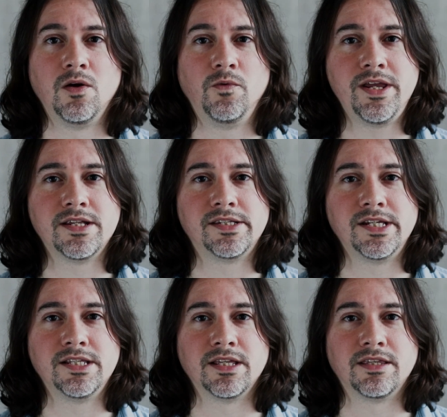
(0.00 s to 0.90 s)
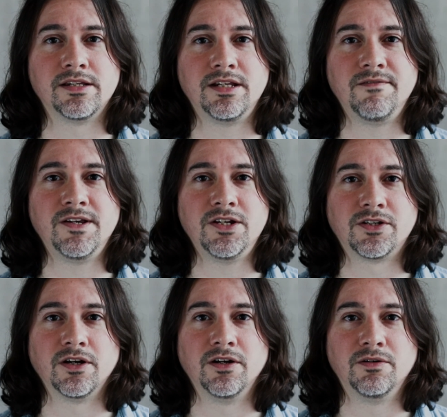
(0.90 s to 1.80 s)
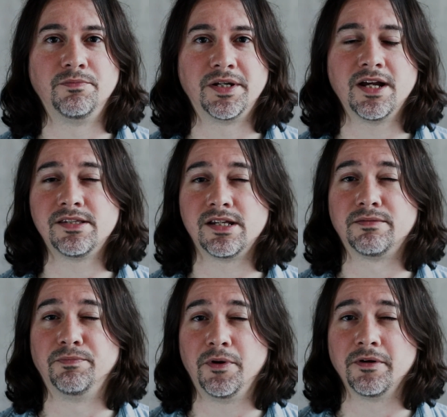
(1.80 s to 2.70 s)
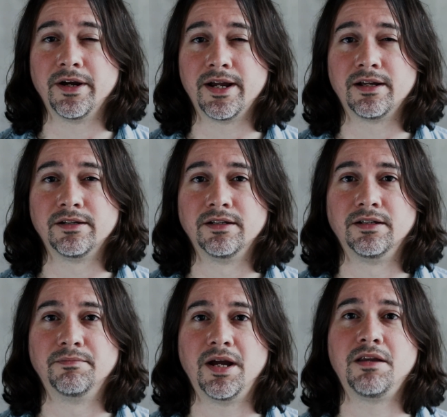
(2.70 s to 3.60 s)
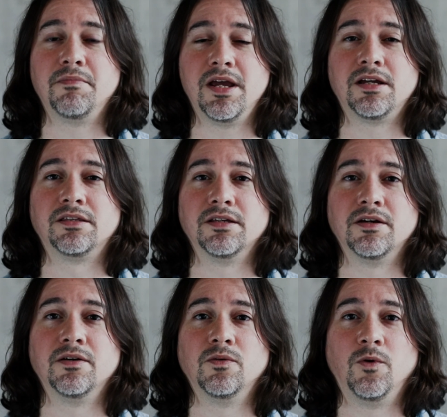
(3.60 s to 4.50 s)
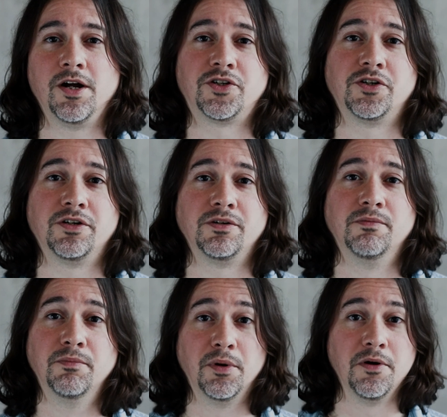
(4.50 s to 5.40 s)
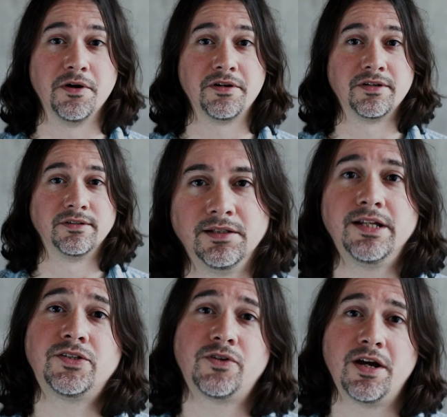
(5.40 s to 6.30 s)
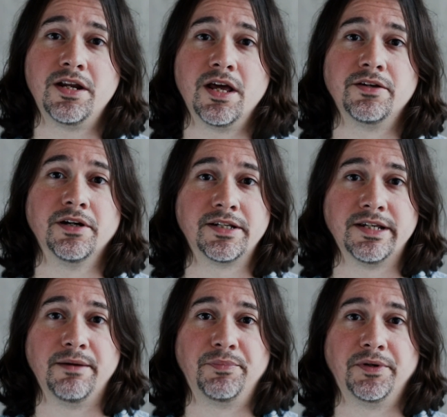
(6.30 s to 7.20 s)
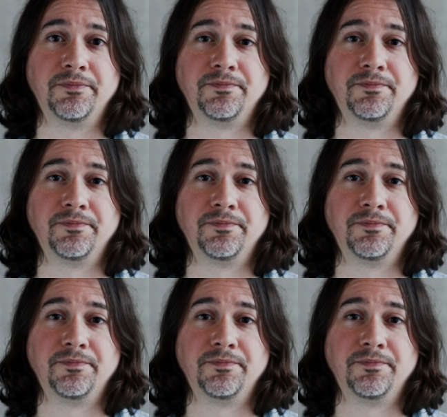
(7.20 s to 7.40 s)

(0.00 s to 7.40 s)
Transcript: We can see that the TV show, because it's boring, might make the watcher bored. Let's try another example.